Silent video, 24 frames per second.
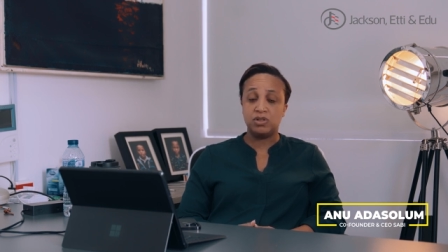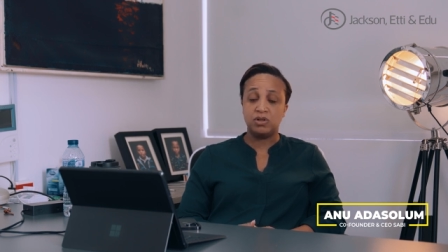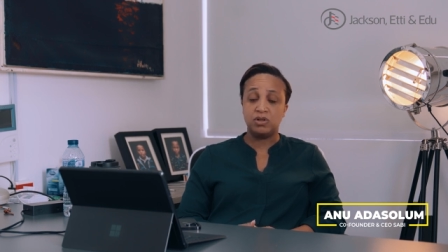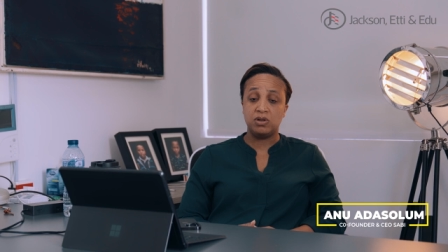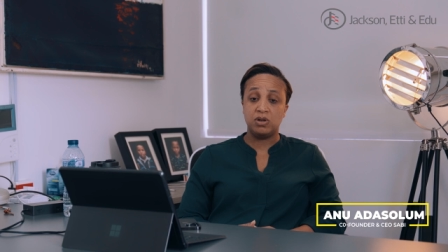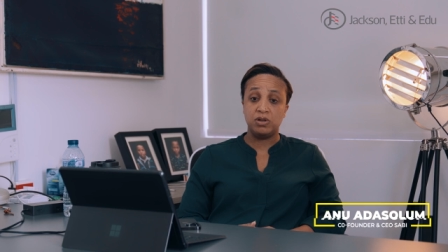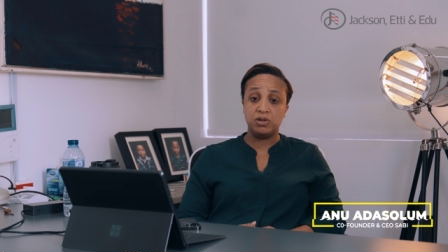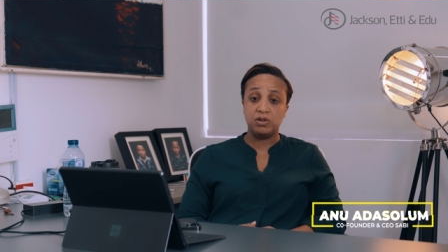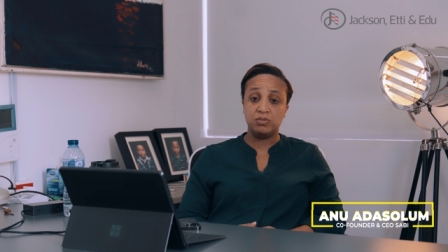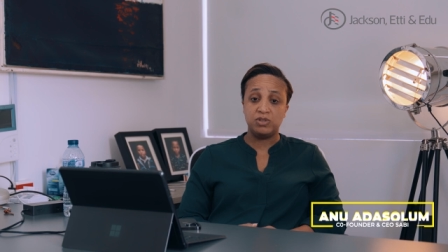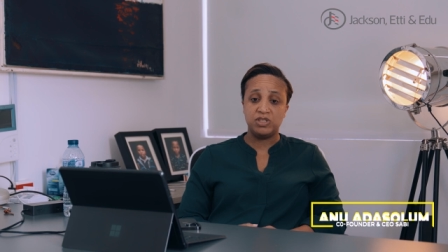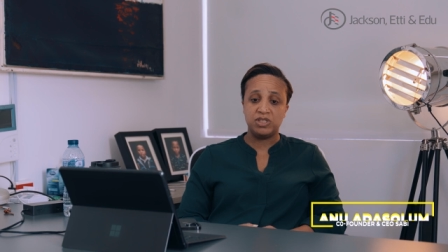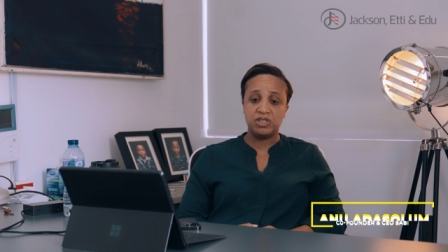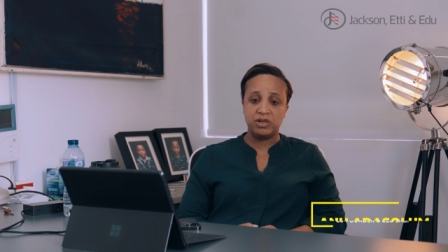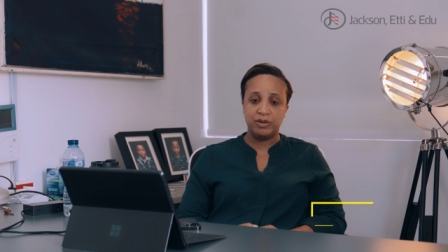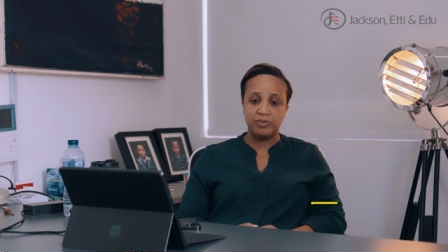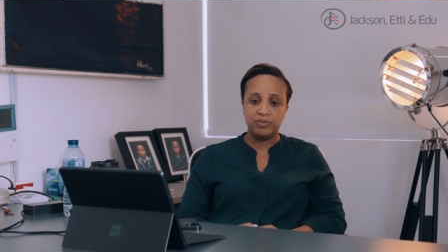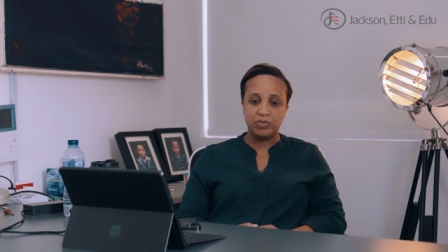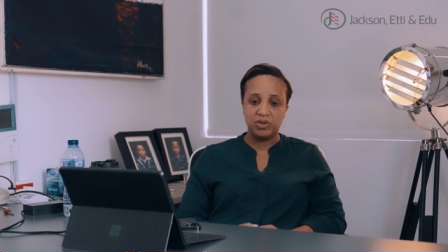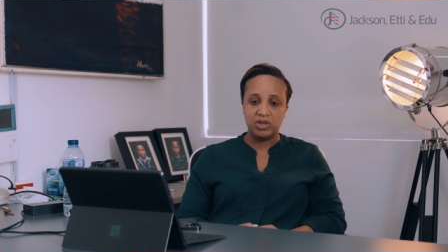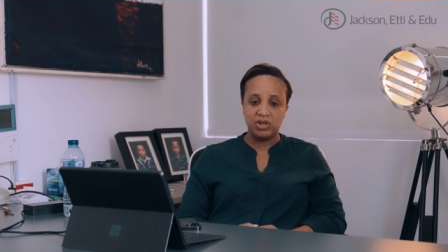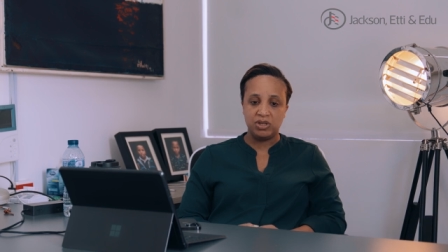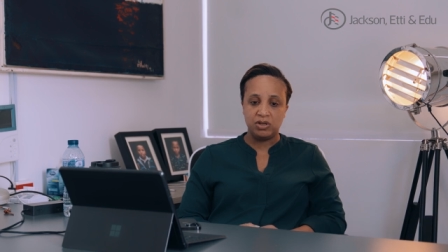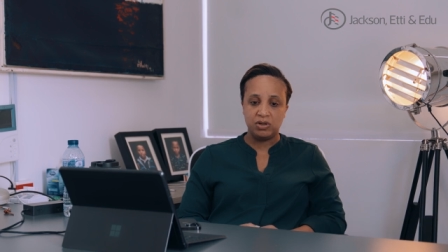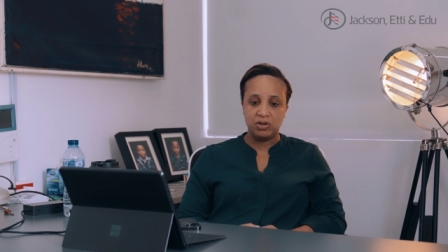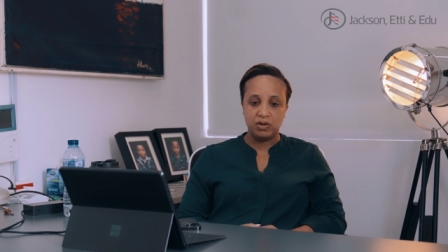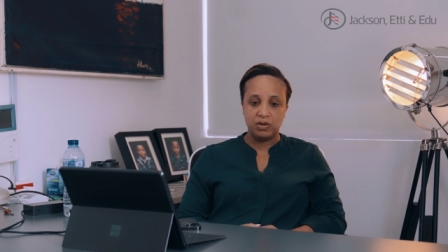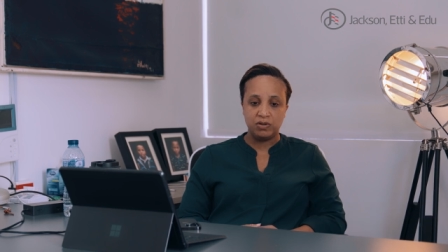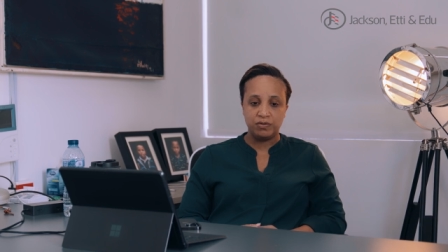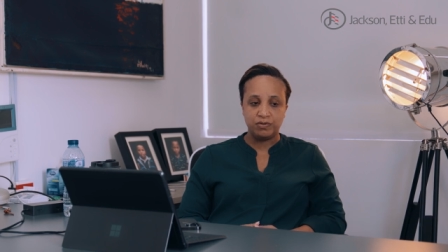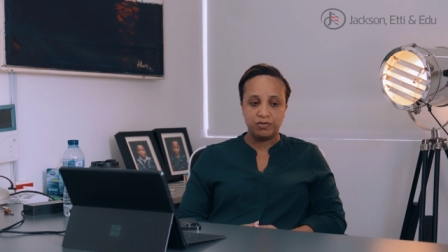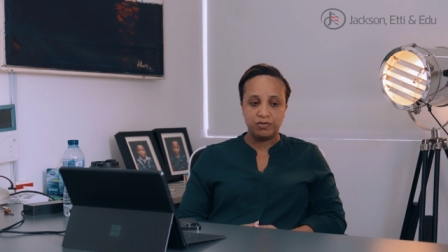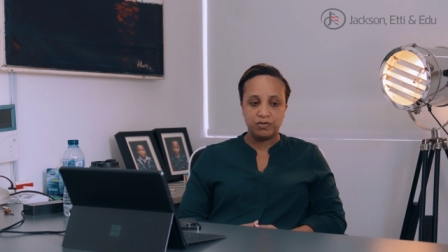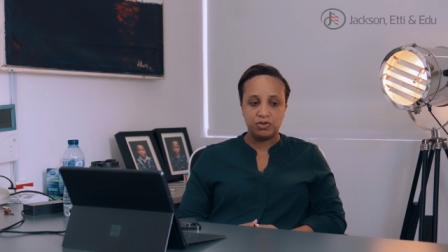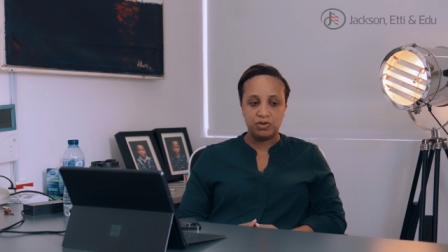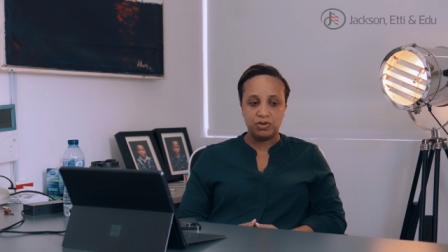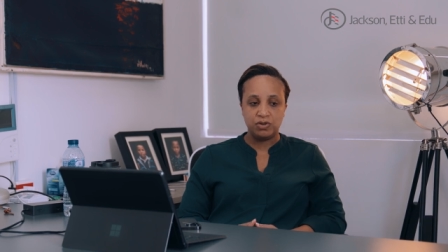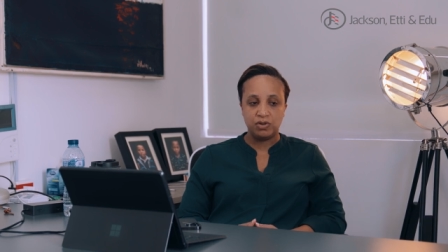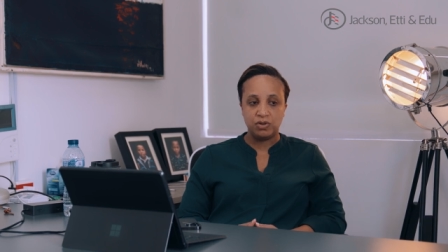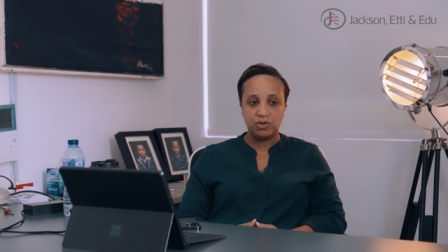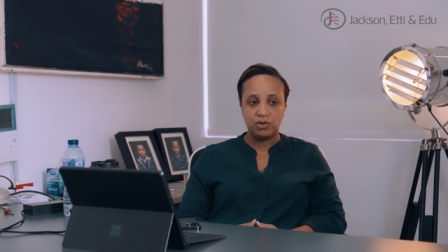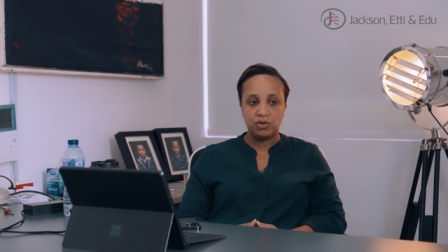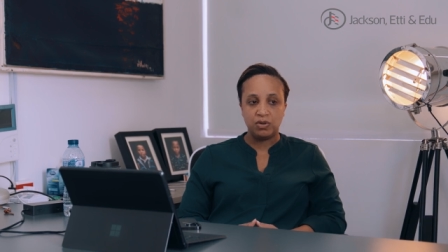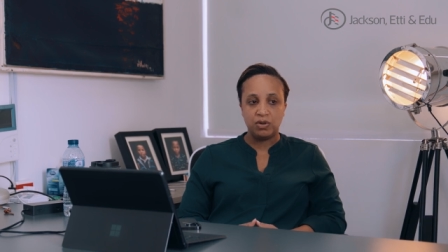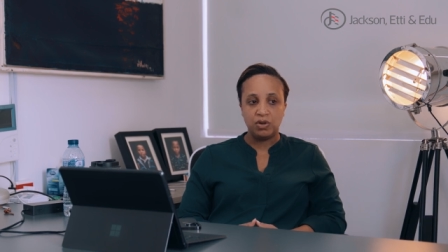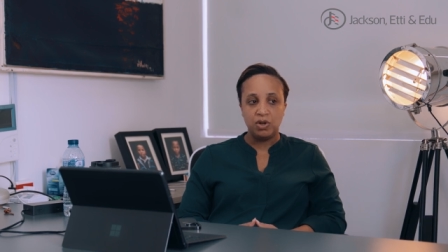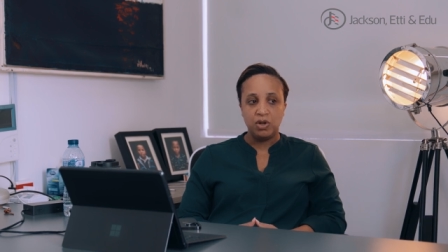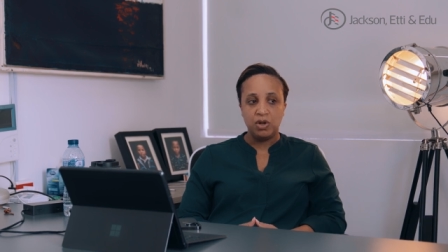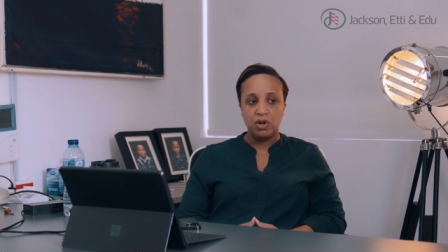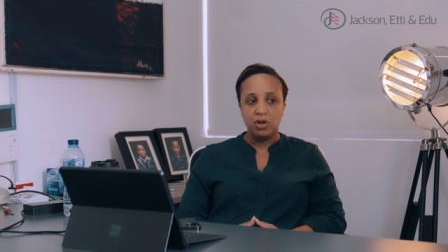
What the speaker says: economies are big enough to